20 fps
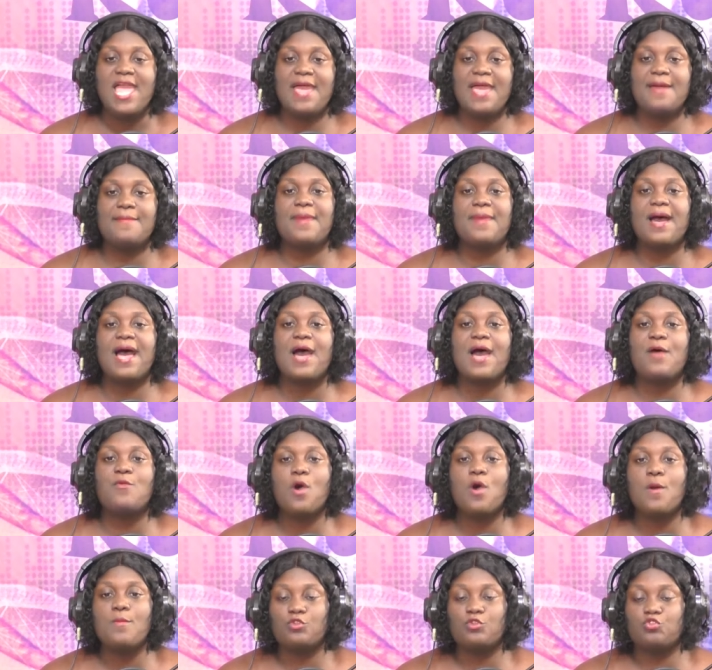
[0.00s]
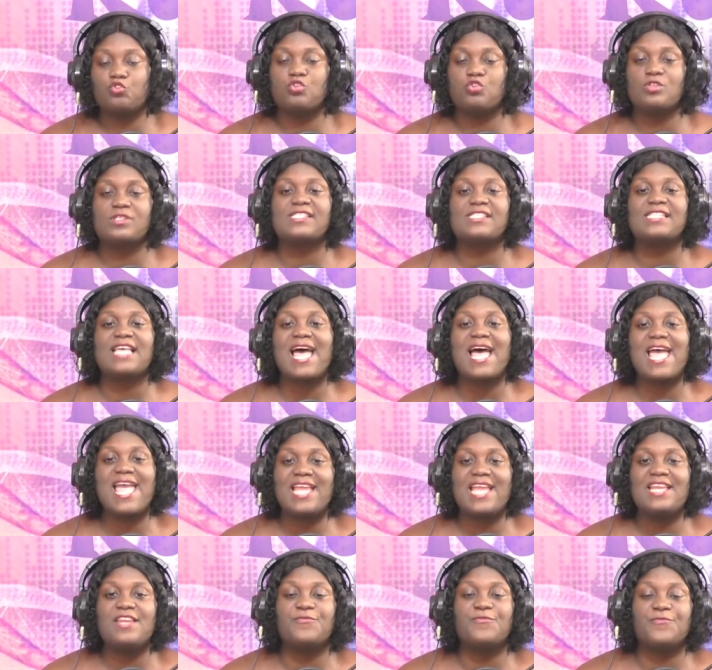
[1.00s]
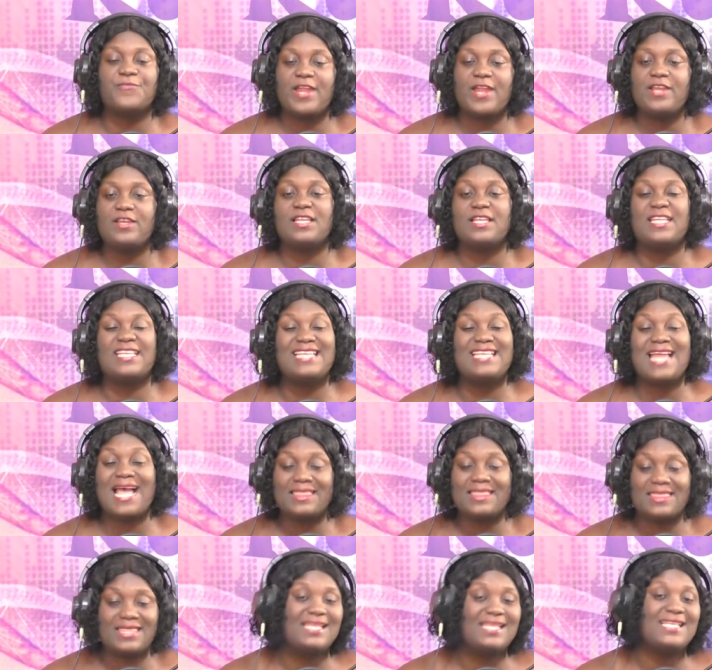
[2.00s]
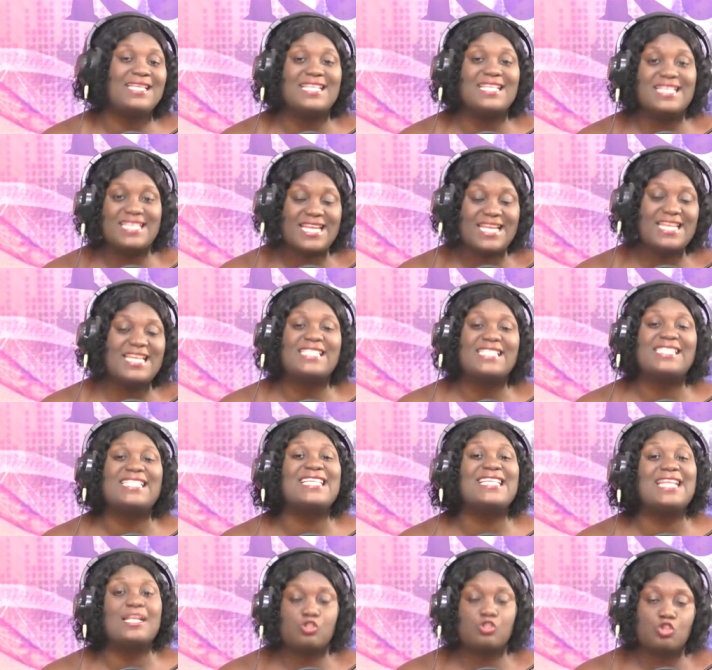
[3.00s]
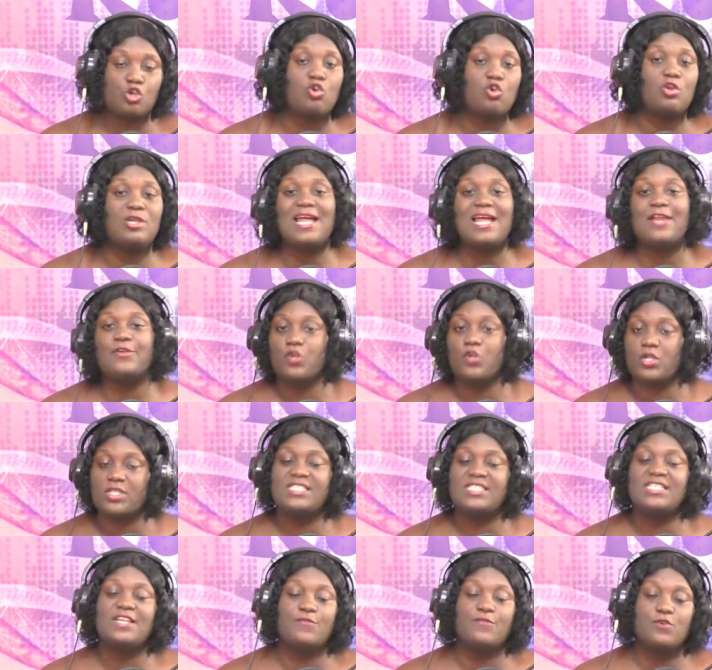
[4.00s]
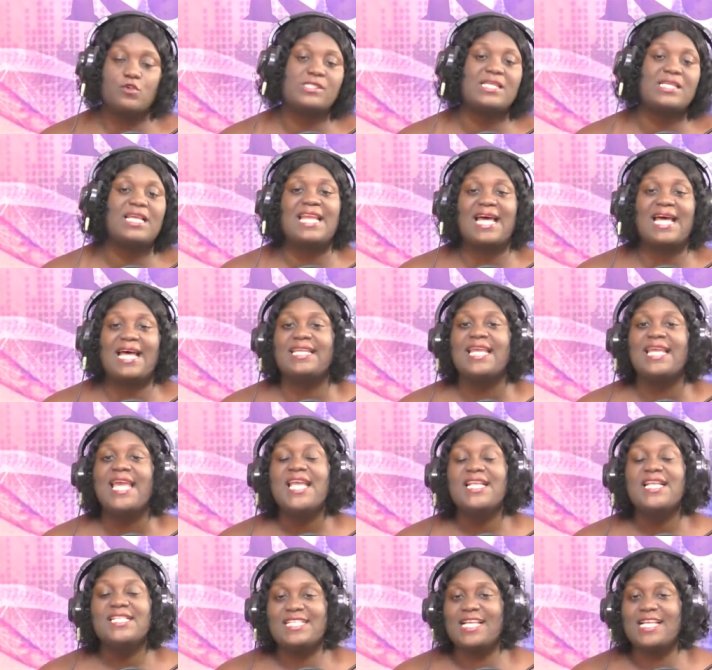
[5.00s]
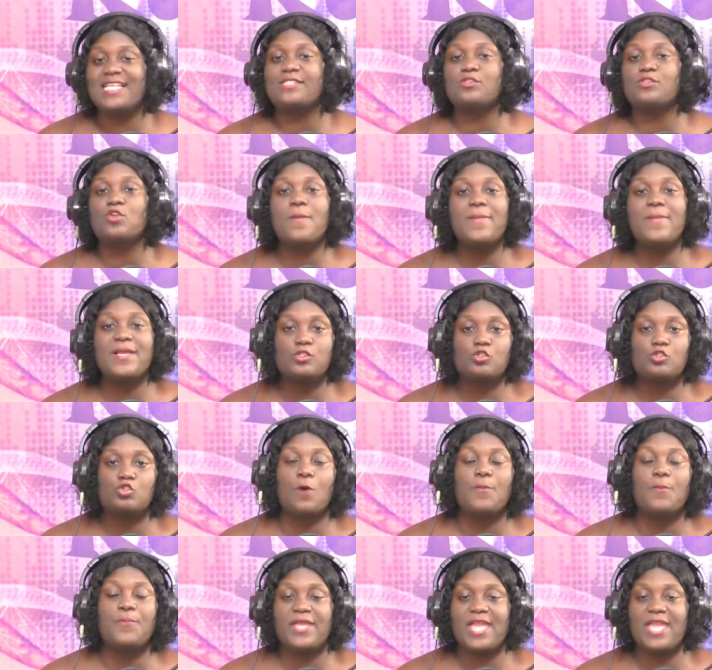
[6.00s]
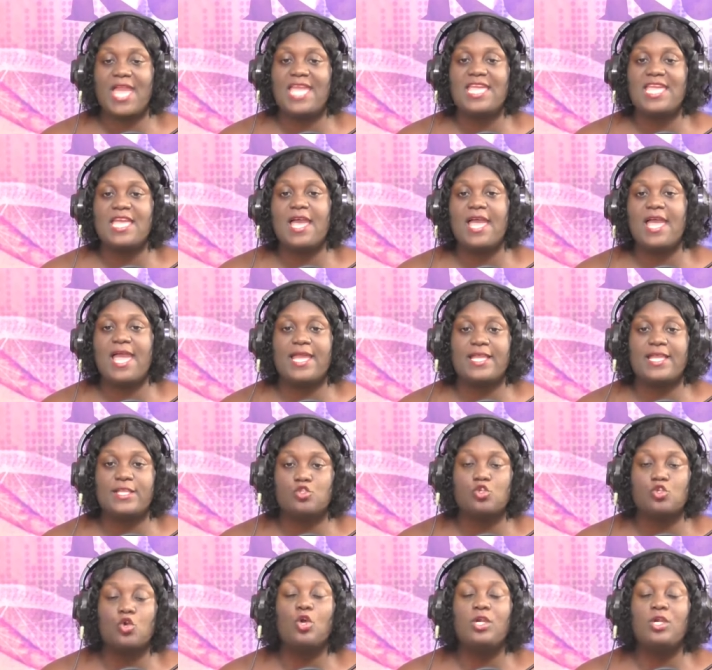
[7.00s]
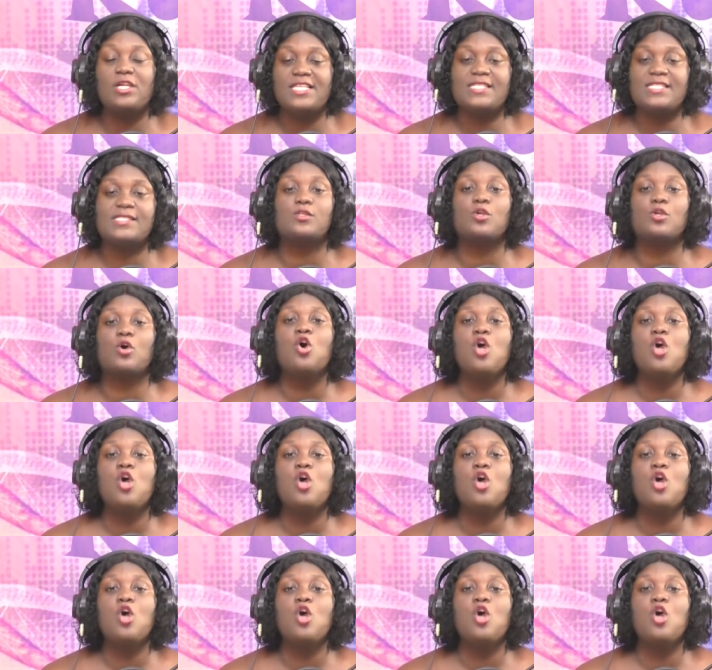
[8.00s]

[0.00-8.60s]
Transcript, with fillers: ma wo motonsa the friend that thing he did it in the Togoland, not the voter land, just so best stop a Togolese no